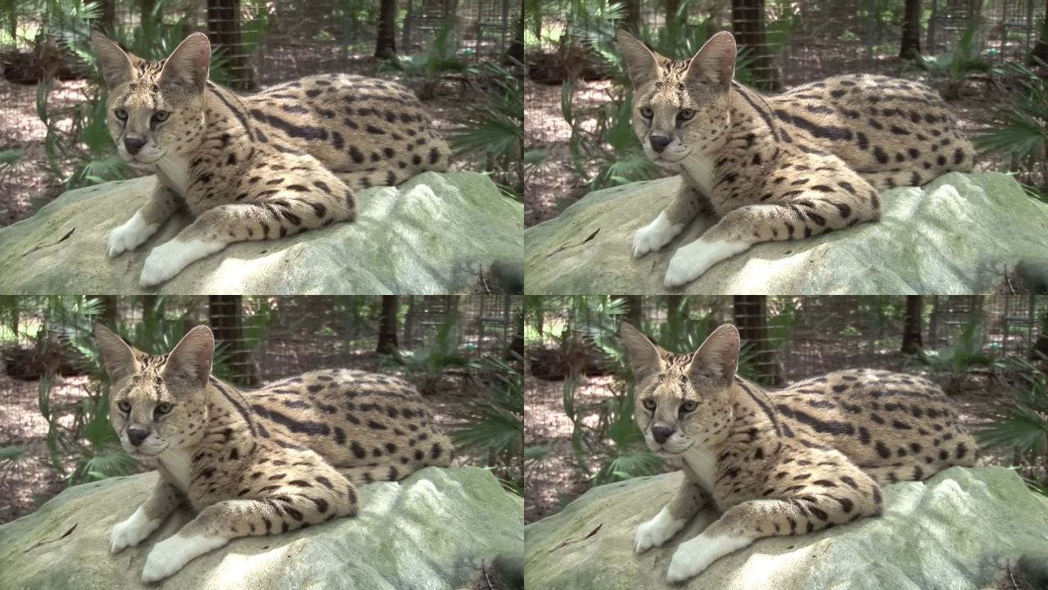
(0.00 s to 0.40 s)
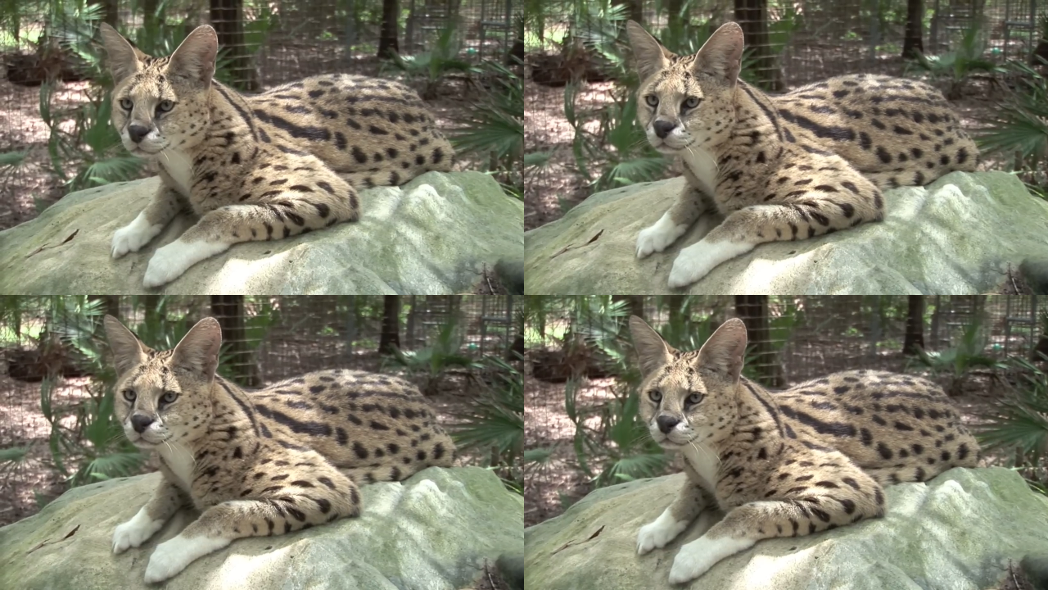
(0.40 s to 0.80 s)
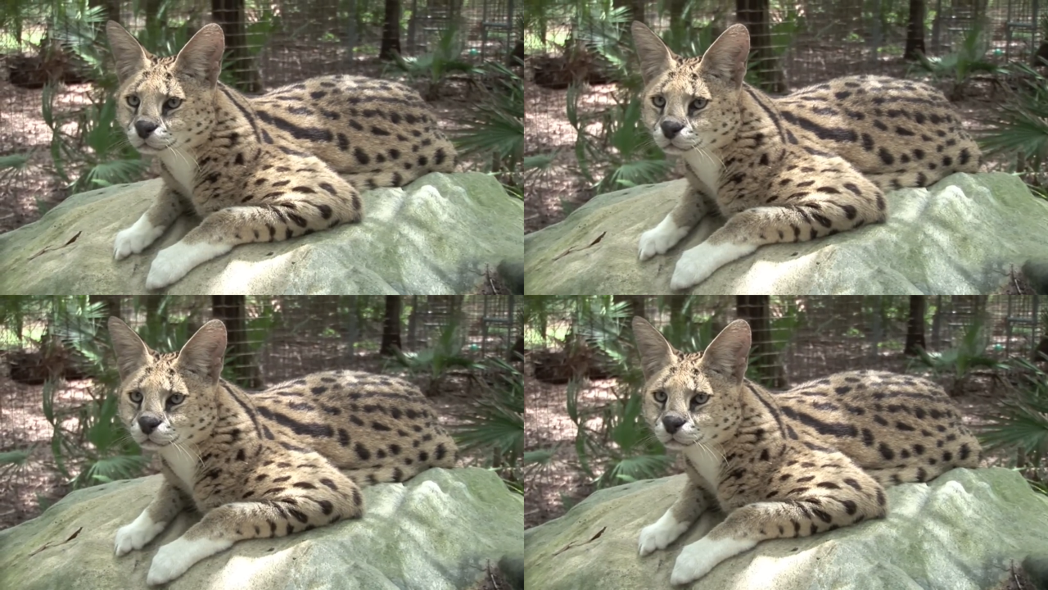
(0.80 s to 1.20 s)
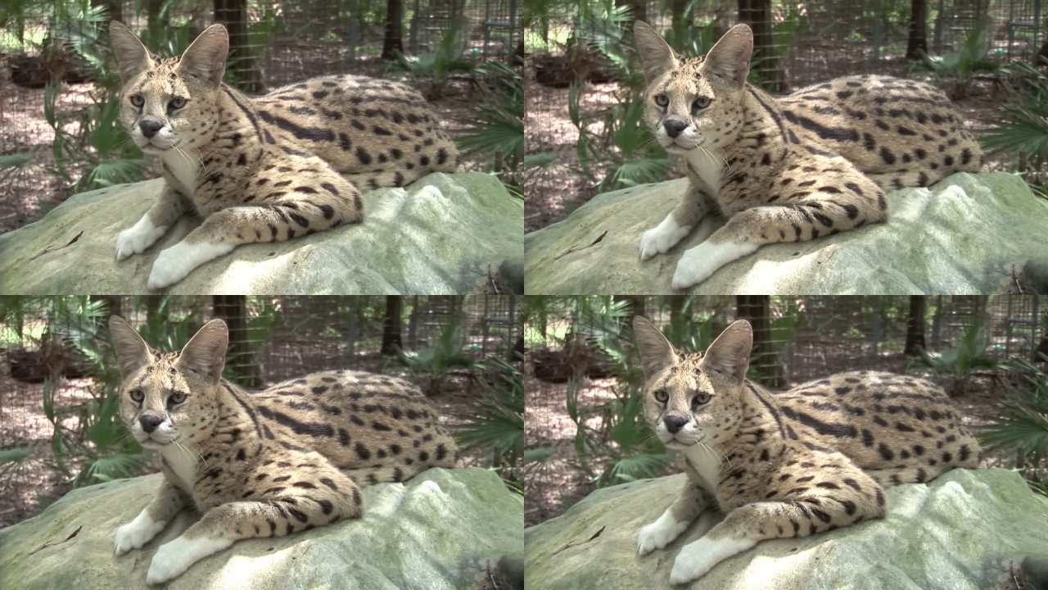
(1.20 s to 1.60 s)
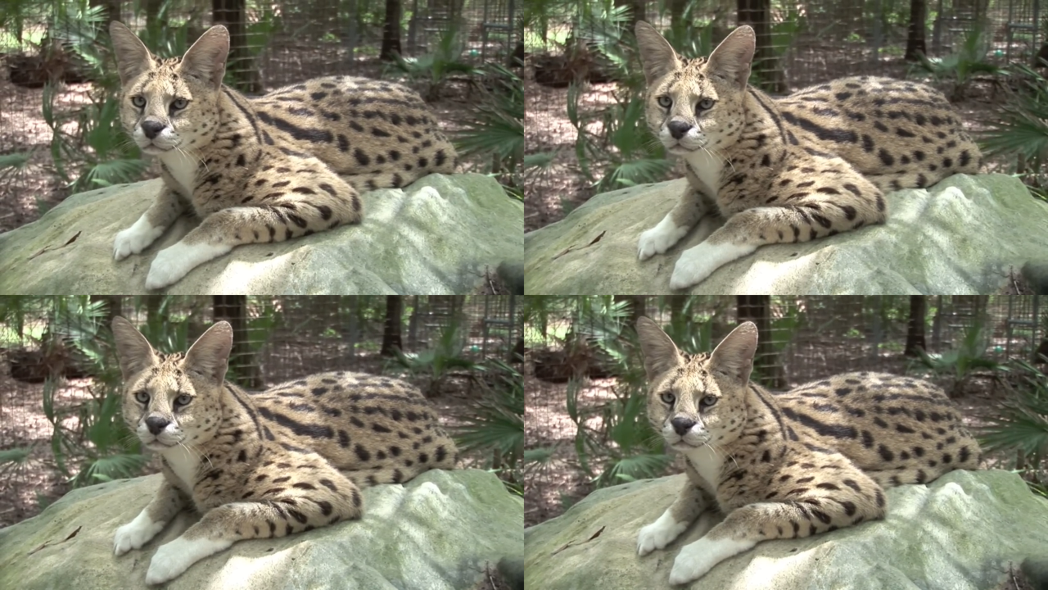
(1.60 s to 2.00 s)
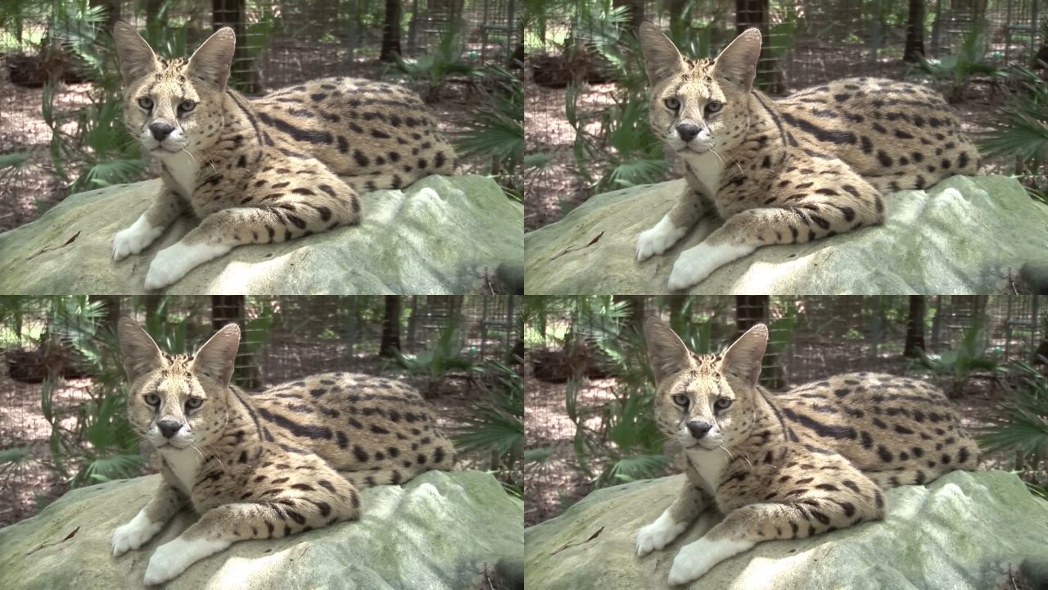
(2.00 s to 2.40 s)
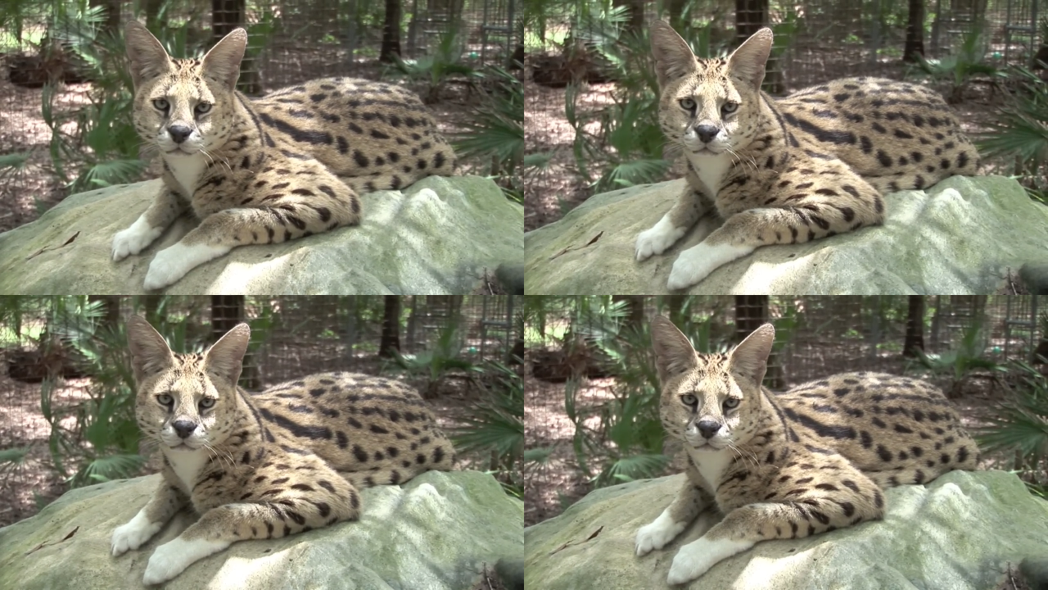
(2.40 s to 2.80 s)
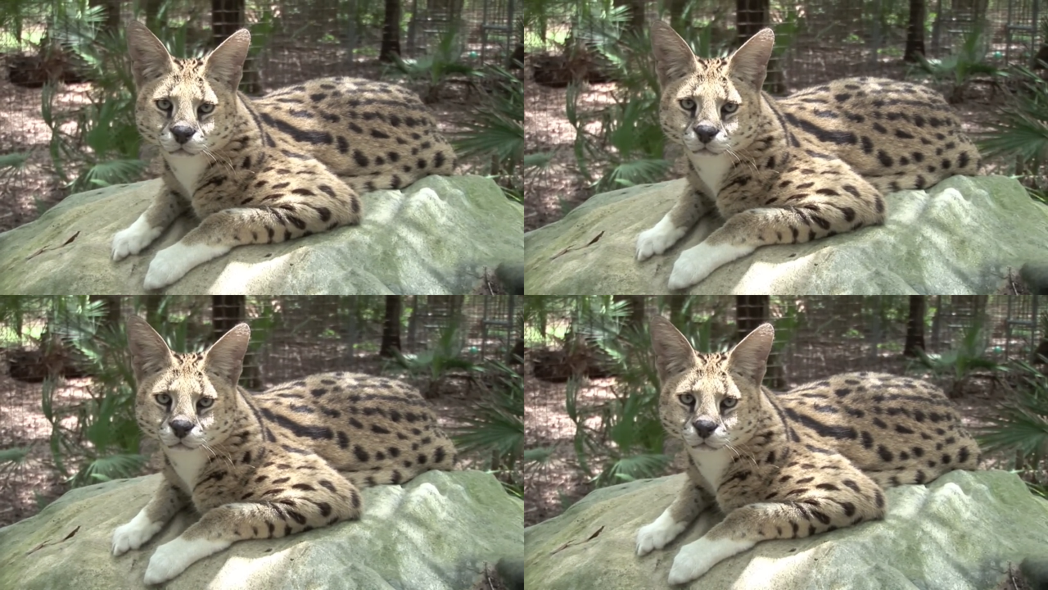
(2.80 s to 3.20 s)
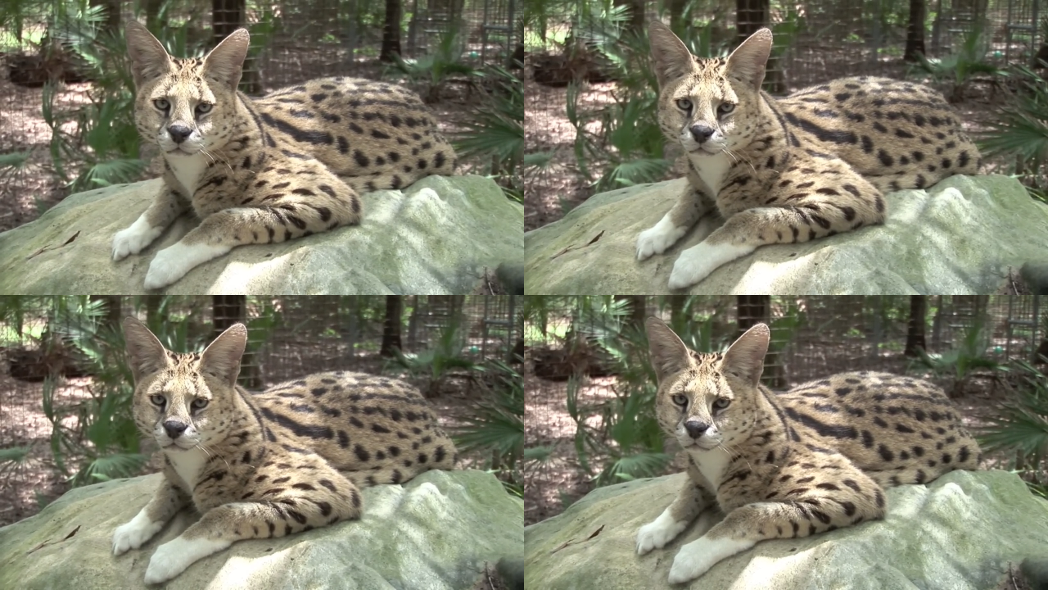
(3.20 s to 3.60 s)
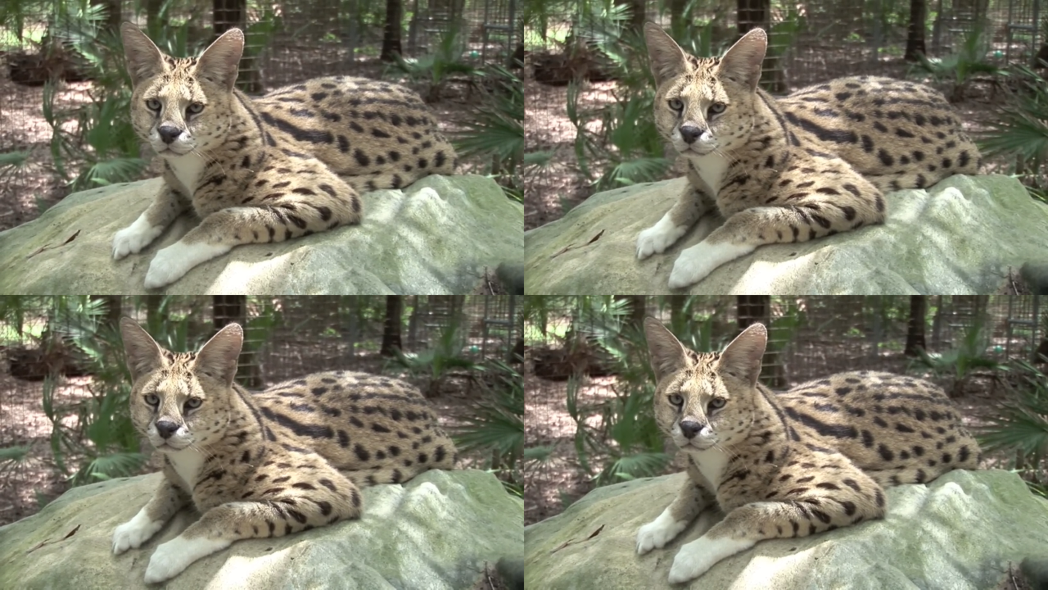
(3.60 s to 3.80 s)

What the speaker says: Nobody's mouth can be seen.